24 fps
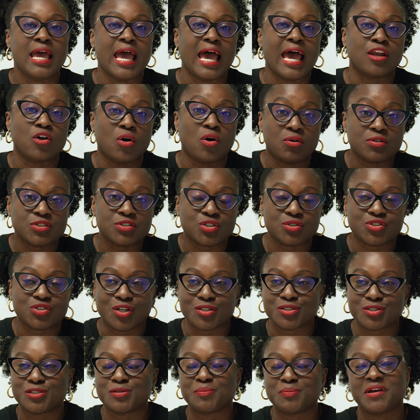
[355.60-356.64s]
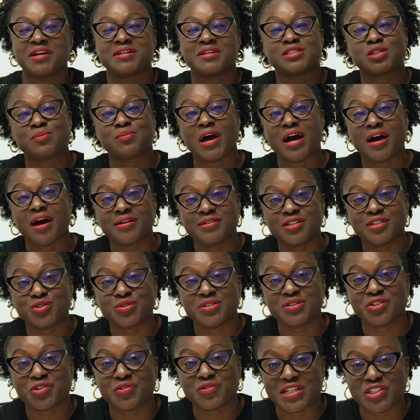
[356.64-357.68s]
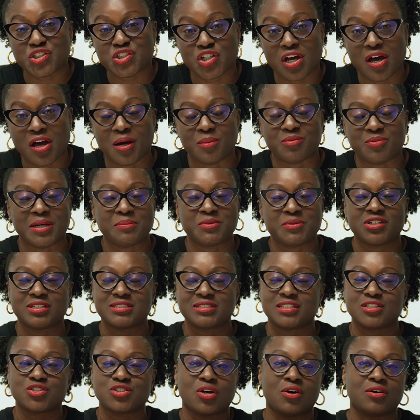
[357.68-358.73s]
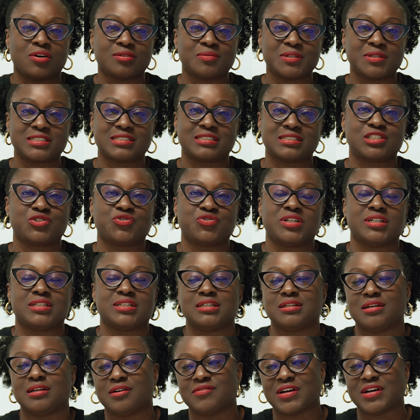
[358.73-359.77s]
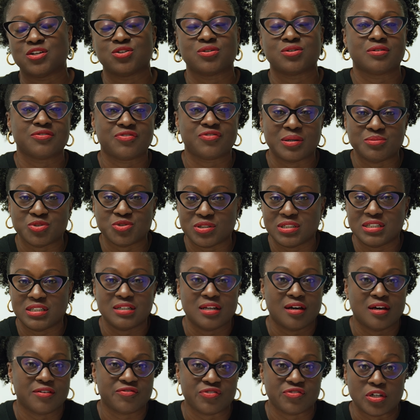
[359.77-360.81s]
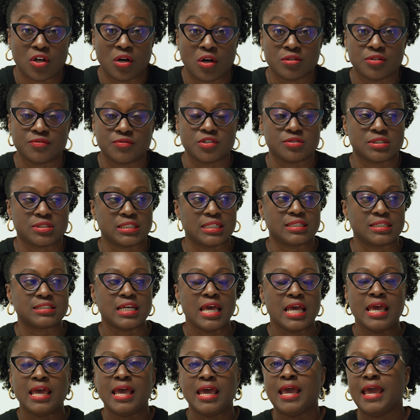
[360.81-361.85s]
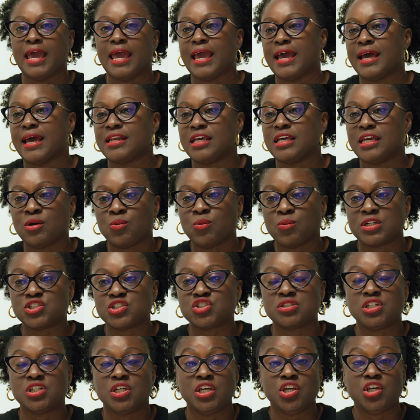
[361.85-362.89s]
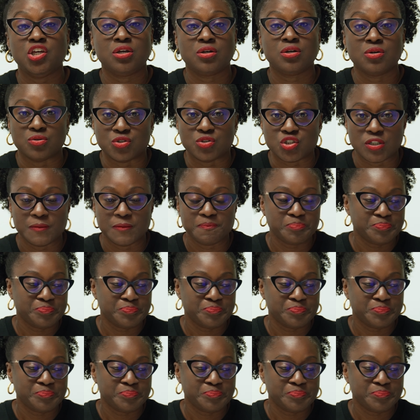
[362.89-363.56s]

and also talk to the parents about how they're doing a great job, right? Because there's always this feeling of, I don't know if I'm doing enough and all of those things. And it was huge.